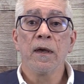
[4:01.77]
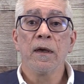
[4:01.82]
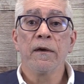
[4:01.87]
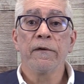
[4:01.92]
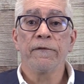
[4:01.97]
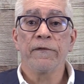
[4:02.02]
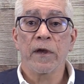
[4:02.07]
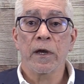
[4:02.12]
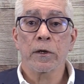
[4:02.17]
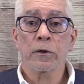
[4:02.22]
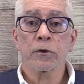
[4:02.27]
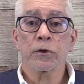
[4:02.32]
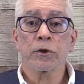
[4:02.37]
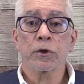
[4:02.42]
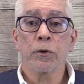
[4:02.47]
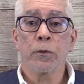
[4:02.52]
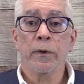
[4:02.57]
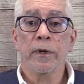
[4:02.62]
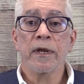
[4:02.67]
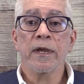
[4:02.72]
Failure
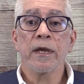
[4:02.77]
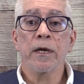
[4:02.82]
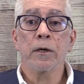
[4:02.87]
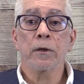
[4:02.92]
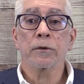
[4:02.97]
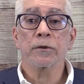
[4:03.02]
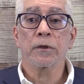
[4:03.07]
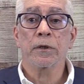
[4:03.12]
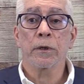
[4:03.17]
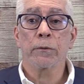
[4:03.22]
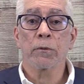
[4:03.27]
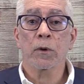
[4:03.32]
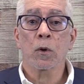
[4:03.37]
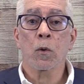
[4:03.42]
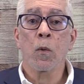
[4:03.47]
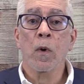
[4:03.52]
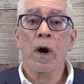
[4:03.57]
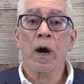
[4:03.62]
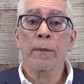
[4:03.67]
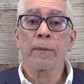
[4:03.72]
to adhere to the
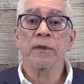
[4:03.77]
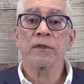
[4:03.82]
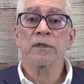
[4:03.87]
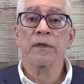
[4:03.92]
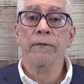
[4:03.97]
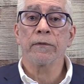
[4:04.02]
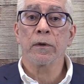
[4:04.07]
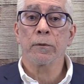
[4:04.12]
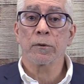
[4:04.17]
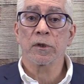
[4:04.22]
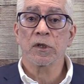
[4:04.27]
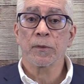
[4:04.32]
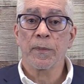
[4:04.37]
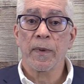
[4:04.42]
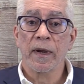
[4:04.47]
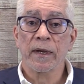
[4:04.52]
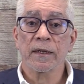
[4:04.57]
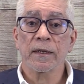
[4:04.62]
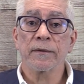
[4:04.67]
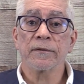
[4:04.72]
requirements of the
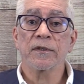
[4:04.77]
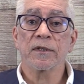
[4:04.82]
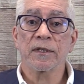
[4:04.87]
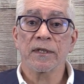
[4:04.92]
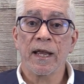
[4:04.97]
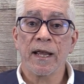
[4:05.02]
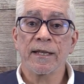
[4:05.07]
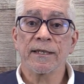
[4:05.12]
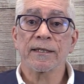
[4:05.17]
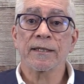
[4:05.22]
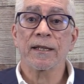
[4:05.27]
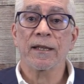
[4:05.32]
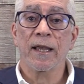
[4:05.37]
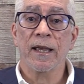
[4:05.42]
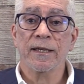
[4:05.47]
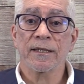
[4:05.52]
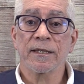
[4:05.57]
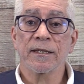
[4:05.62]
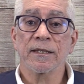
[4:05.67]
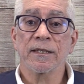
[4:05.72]
respective states'
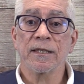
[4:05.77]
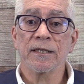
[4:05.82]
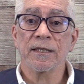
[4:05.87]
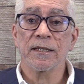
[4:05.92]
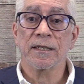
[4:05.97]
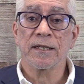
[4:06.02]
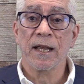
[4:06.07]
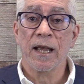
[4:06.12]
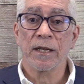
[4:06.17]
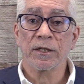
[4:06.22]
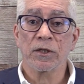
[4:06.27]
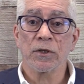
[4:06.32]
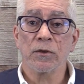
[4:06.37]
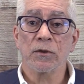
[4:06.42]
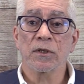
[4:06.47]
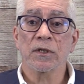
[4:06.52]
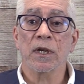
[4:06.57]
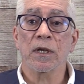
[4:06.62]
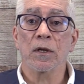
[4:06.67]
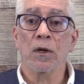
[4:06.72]
licensing
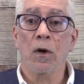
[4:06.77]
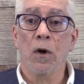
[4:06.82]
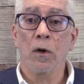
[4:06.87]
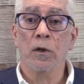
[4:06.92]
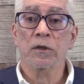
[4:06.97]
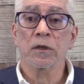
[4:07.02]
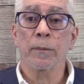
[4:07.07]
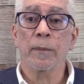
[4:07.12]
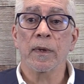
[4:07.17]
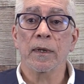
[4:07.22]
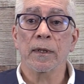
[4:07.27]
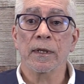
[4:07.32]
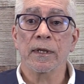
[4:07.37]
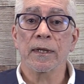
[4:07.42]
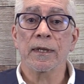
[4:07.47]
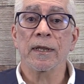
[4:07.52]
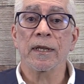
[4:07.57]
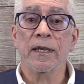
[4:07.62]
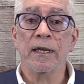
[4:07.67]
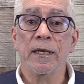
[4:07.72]
statutes can ultimately
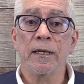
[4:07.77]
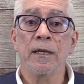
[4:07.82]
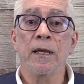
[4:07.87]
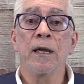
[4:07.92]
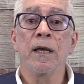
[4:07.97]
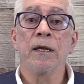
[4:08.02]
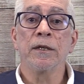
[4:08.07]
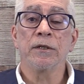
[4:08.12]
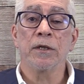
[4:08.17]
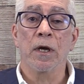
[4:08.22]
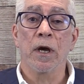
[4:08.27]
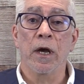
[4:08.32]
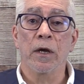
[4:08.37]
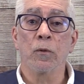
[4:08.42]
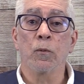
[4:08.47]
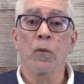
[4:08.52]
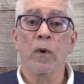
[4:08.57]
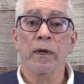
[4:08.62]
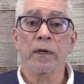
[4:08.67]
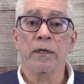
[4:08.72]
lead to
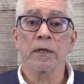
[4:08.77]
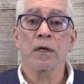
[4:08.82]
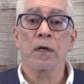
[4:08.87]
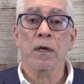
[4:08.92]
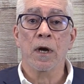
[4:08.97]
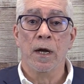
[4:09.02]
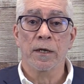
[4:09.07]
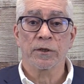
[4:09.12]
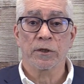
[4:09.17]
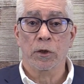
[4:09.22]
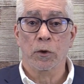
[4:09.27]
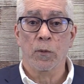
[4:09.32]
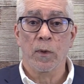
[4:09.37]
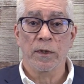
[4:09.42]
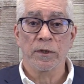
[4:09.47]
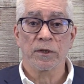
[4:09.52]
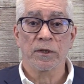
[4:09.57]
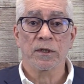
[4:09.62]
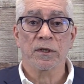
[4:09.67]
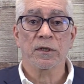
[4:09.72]
unwanted
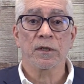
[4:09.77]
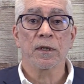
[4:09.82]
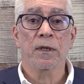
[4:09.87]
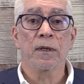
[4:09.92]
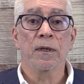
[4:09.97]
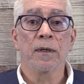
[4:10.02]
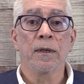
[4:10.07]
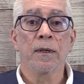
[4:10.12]
consequences.